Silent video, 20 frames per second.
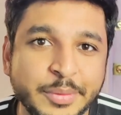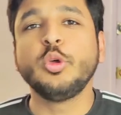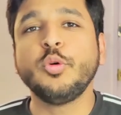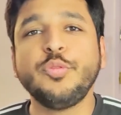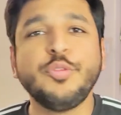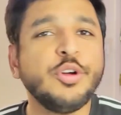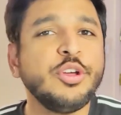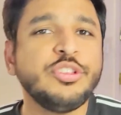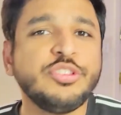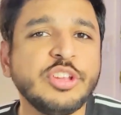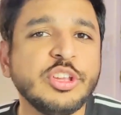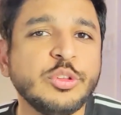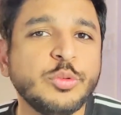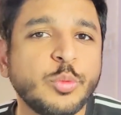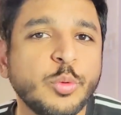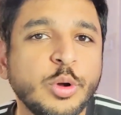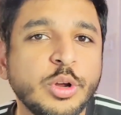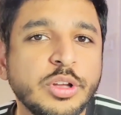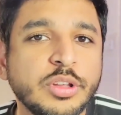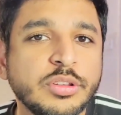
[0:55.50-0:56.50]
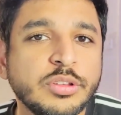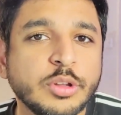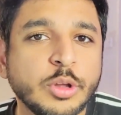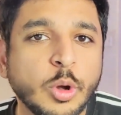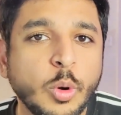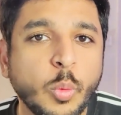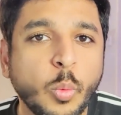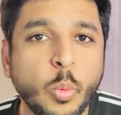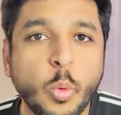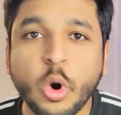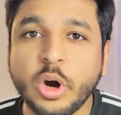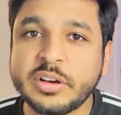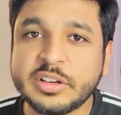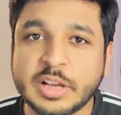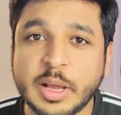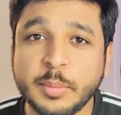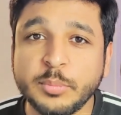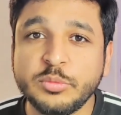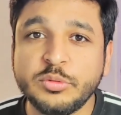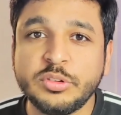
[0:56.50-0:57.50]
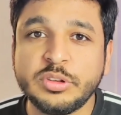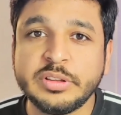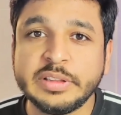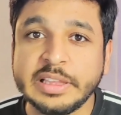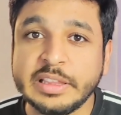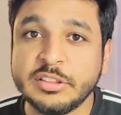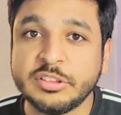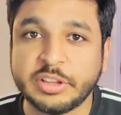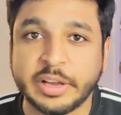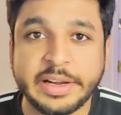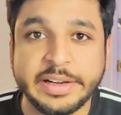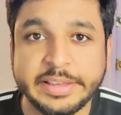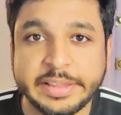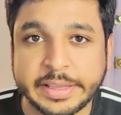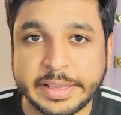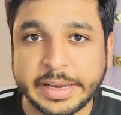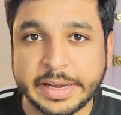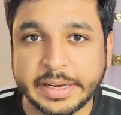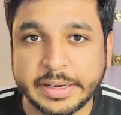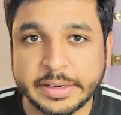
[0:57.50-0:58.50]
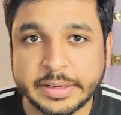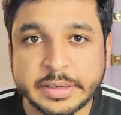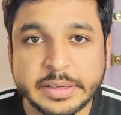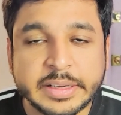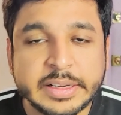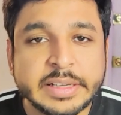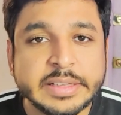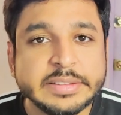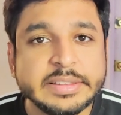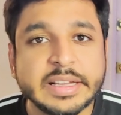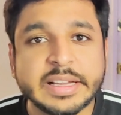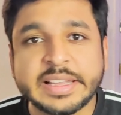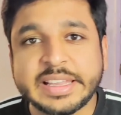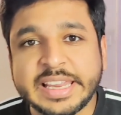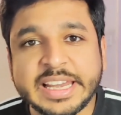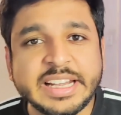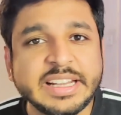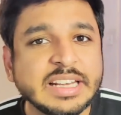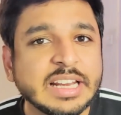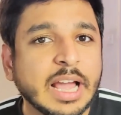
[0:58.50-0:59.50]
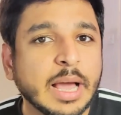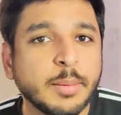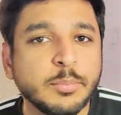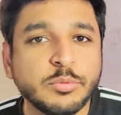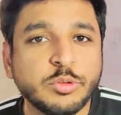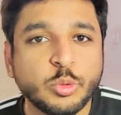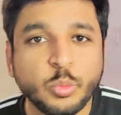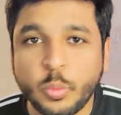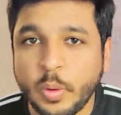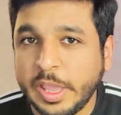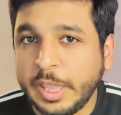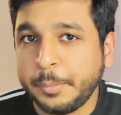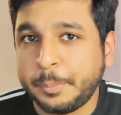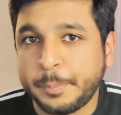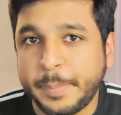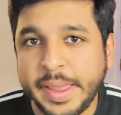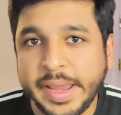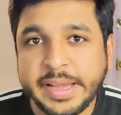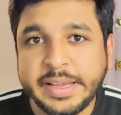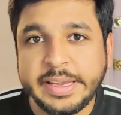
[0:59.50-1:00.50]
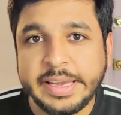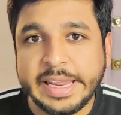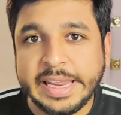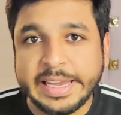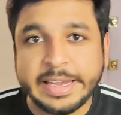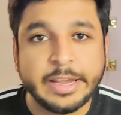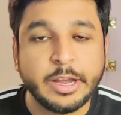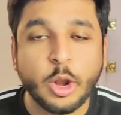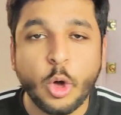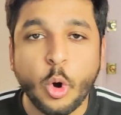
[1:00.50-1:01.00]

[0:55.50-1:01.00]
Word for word: So first things first, what comes inside the kit. The kit comes well packed in an